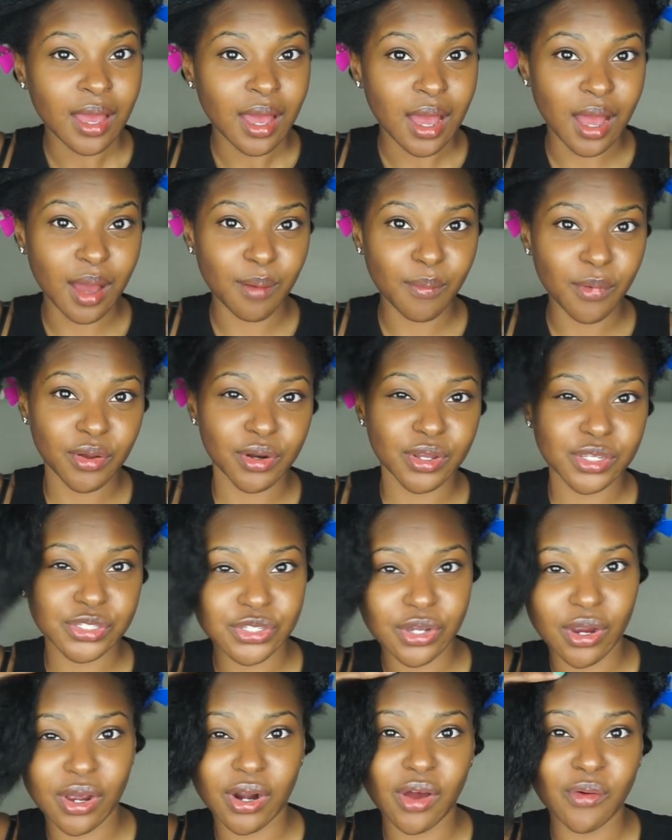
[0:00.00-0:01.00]
I'm going to
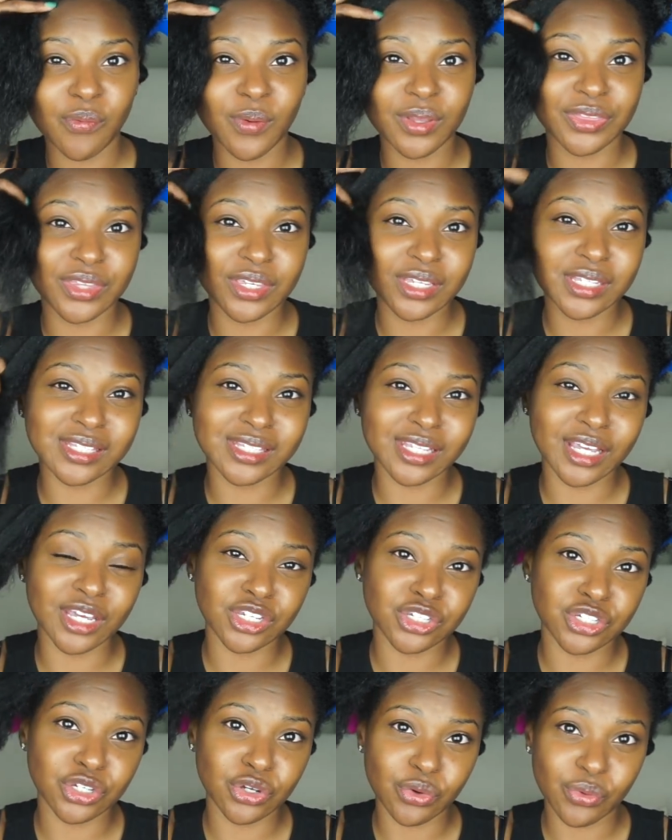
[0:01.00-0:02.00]
start off with this
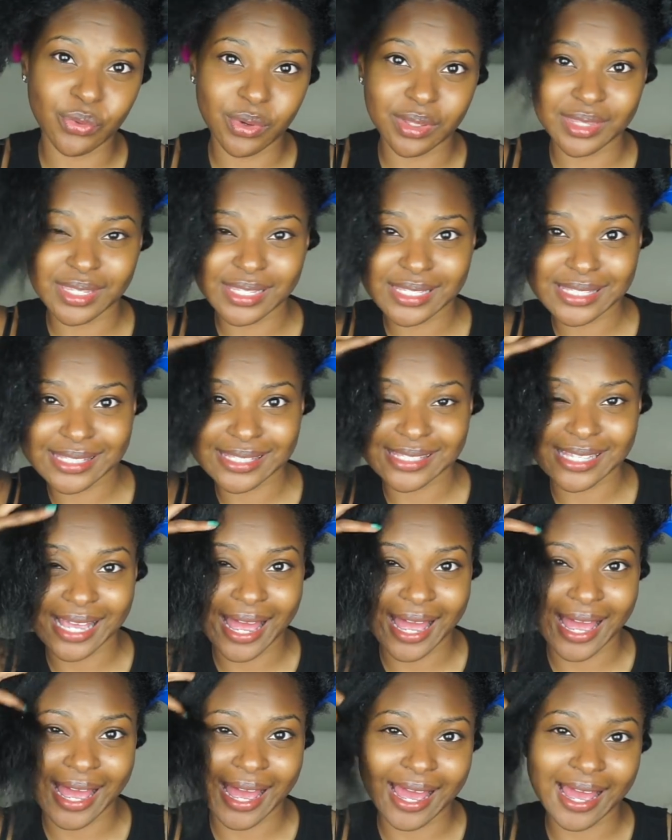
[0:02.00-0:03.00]
section on the
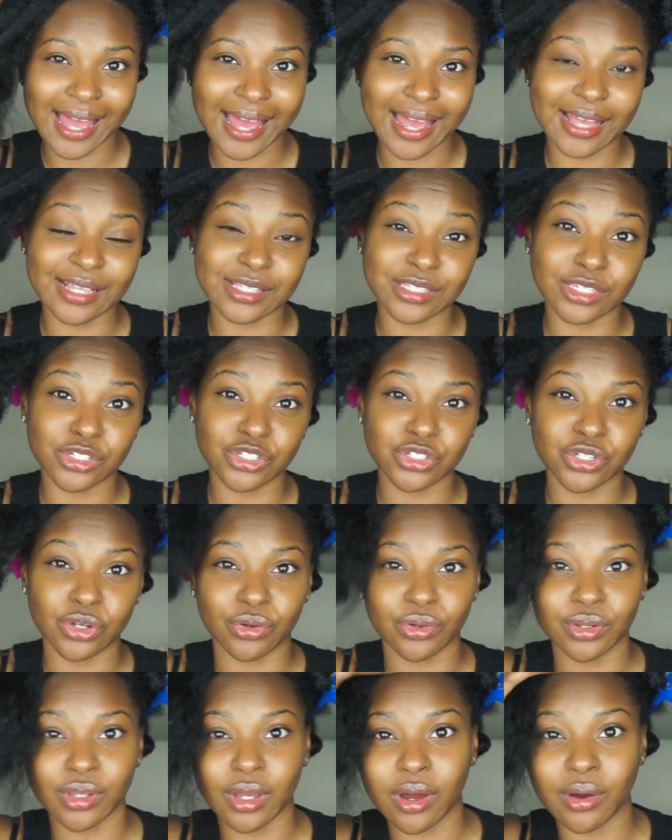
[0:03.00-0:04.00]
side to
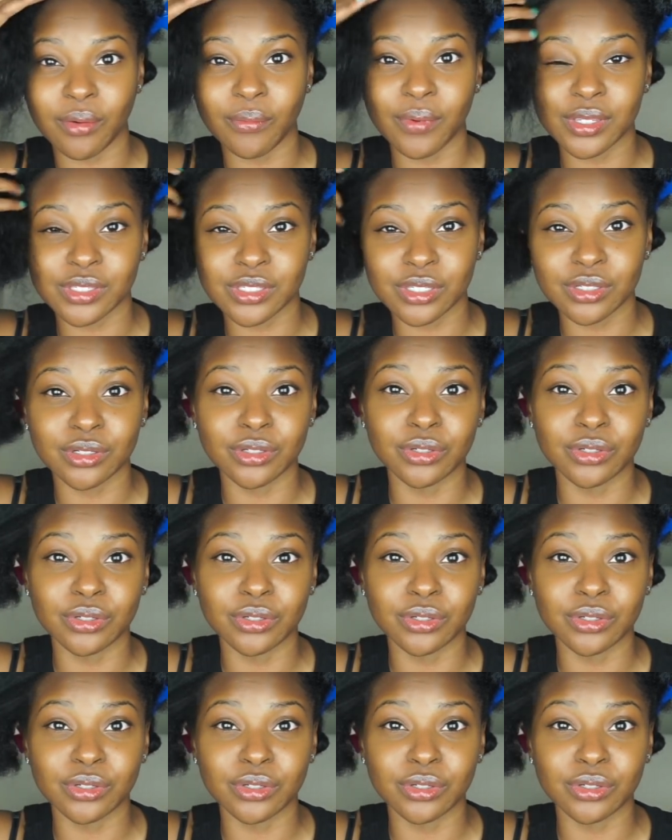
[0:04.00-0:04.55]
show y'all what to